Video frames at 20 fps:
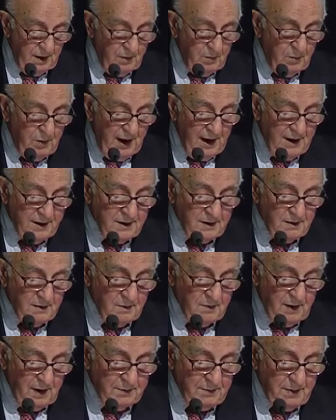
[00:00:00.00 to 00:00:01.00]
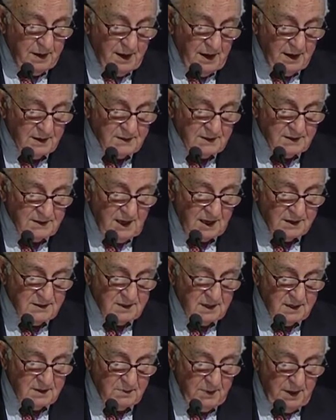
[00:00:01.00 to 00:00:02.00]
Why, one may ask, does
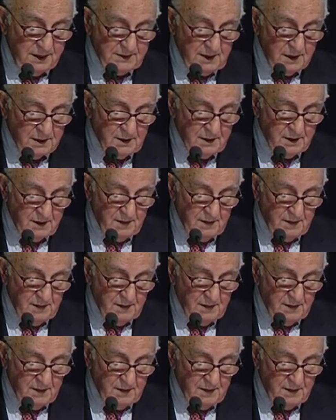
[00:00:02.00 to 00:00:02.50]
this matter?